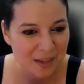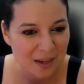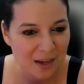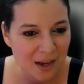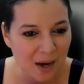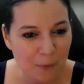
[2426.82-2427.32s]

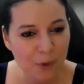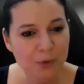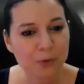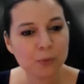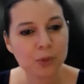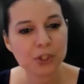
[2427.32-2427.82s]
Uh, I
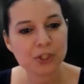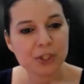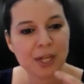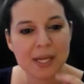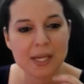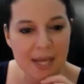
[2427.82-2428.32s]
wonder what should
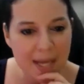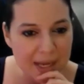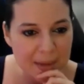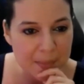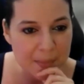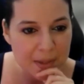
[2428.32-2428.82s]
I
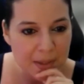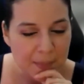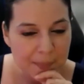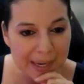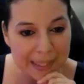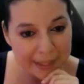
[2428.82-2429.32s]
name
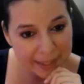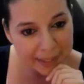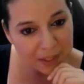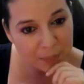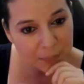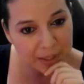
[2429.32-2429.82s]
my
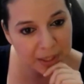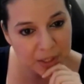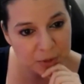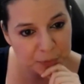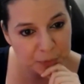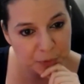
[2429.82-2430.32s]
landing
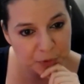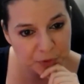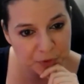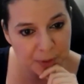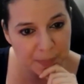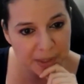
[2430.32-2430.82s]
page for
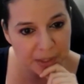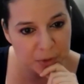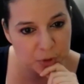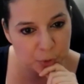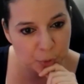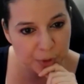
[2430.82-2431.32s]
somebody to
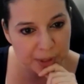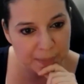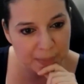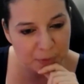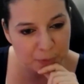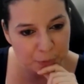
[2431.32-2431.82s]
join
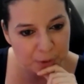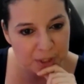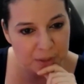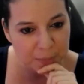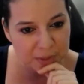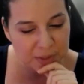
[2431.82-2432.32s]
my
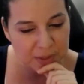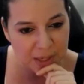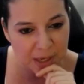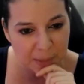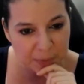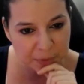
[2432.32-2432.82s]
free business
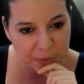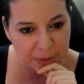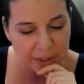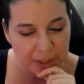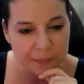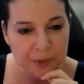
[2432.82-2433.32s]

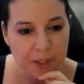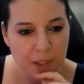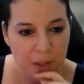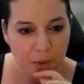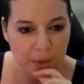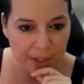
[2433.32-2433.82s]
opportunity?
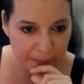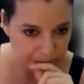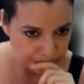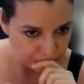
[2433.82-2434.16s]
Okay.